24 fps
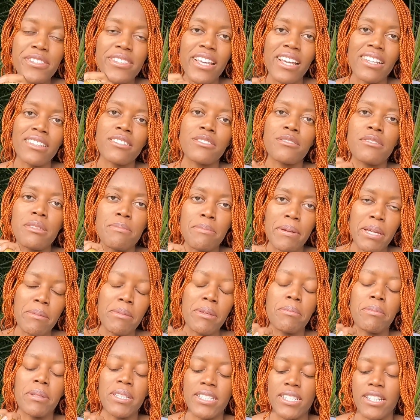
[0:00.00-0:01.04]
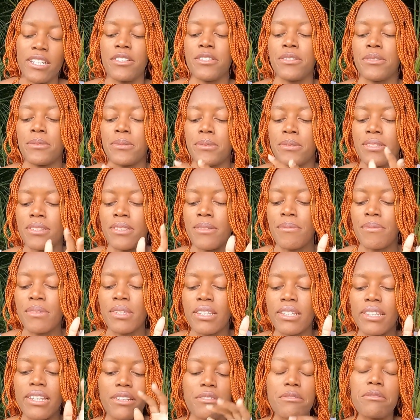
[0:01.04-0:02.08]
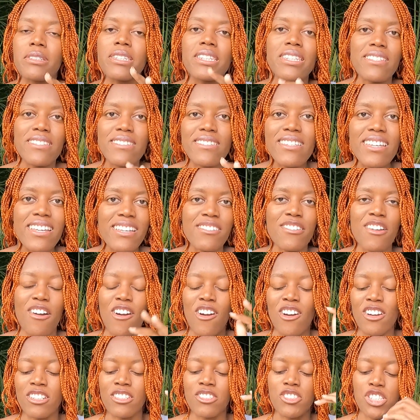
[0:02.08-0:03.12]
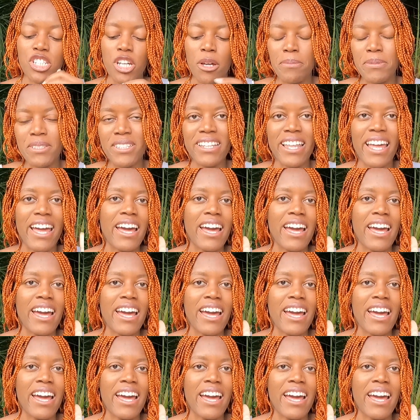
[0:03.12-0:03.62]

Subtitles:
salad with baby potatoes, like with the skin on, chopped in